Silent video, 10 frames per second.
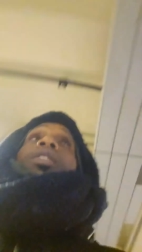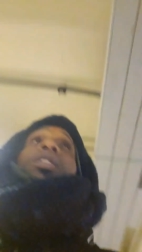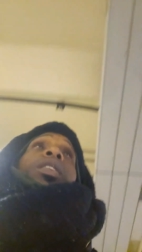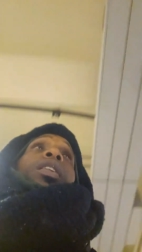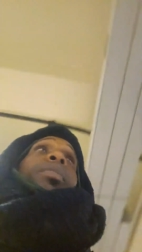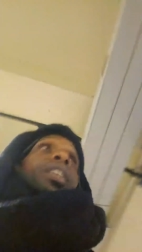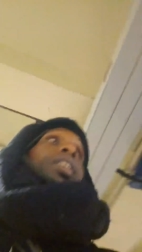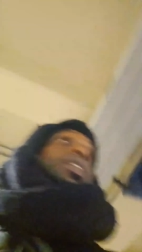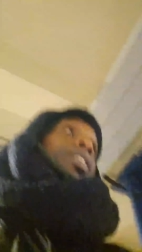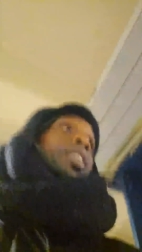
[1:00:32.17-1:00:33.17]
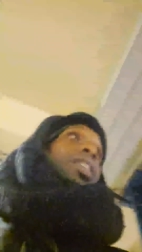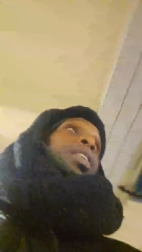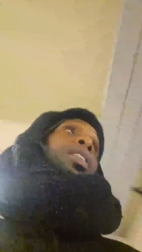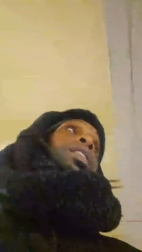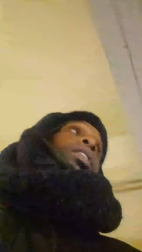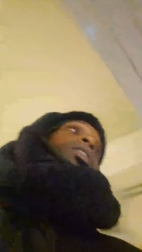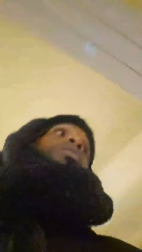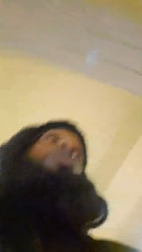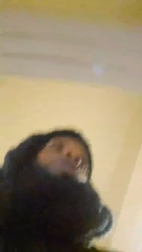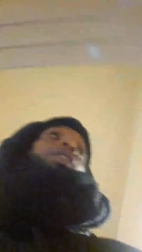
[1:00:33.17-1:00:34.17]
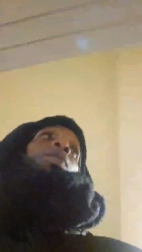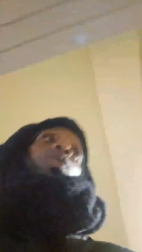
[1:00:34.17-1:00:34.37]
you know what I mean? I'm walking the